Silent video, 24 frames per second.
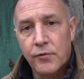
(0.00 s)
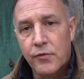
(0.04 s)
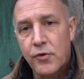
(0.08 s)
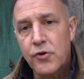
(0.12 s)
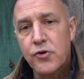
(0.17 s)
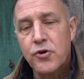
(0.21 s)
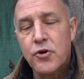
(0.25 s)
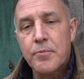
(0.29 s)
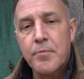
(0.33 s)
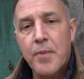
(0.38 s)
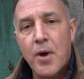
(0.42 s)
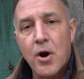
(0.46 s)

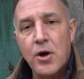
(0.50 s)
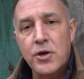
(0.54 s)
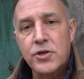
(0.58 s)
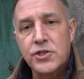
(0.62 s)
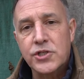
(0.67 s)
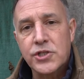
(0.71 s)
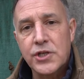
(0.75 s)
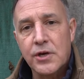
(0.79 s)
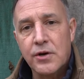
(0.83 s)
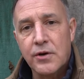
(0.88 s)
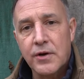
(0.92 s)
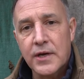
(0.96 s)
Ruger Mark
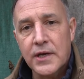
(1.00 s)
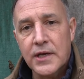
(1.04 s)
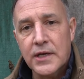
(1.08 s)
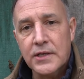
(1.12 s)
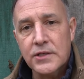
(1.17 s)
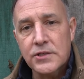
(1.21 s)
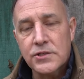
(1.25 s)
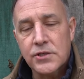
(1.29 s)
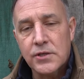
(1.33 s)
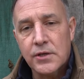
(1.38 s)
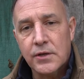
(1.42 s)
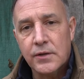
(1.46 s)

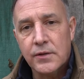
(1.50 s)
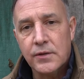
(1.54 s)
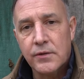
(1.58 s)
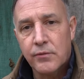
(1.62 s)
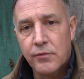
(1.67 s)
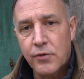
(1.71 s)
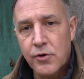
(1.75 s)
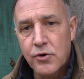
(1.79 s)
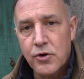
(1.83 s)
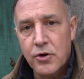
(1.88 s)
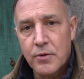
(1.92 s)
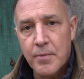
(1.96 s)
series, the
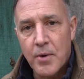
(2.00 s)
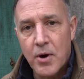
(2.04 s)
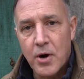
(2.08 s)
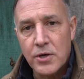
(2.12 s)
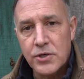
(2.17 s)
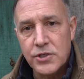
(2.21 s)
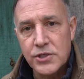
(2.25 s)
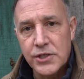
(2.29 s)
Ruger Mark